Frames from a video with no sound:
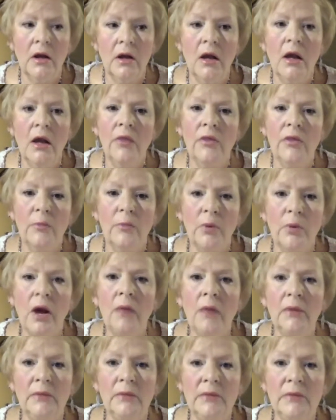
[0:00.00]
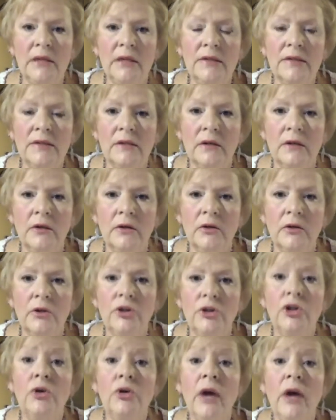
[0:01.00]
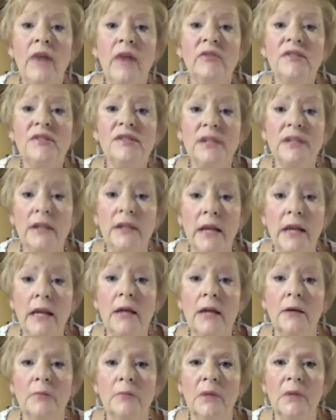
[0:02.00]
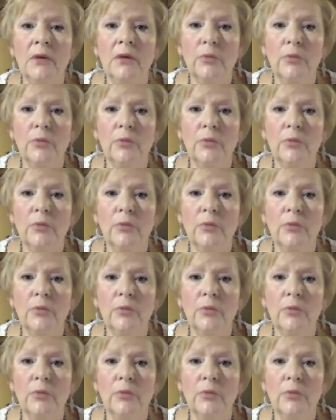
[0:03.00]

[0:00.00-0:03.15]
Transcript: The problem is you haven't seen him